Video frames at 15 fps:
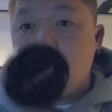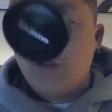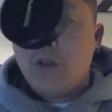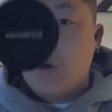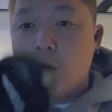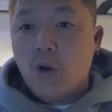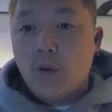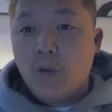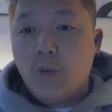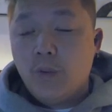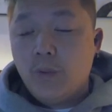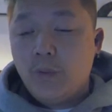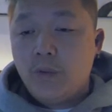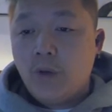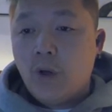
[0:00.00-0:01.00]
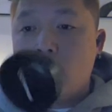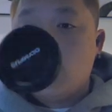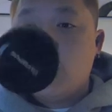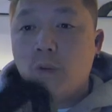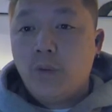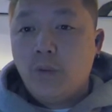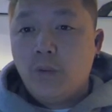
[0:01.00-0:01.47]
no,
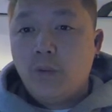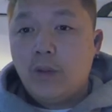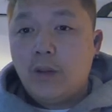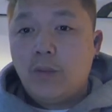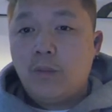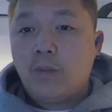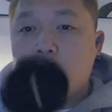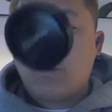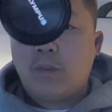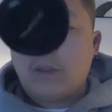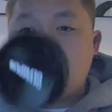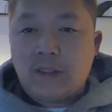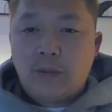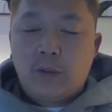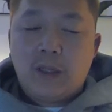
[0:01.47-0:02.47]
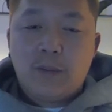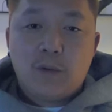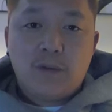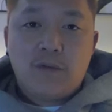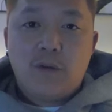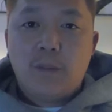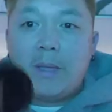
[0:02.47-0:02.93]
no, what's the word I'm
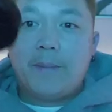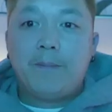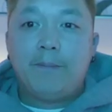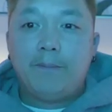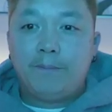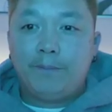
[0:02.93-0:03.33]
looking for, babe?